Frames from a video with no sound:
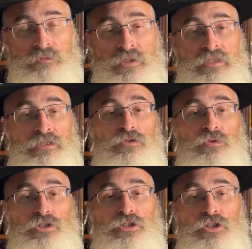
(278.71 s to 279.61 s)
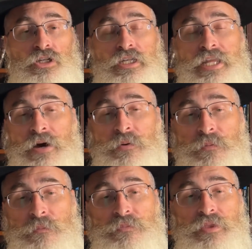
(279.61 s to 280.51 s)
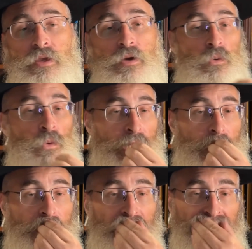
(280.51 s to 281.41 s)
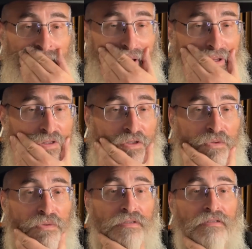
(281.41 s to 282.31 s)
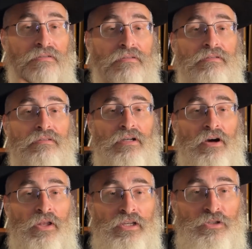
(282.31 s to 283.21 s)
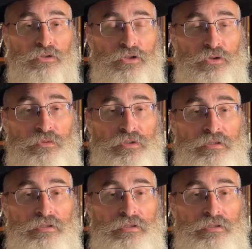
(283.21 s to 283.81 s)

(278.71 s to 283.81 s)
But this is Rosh Hashanah. Now, what I'm also calling on you to do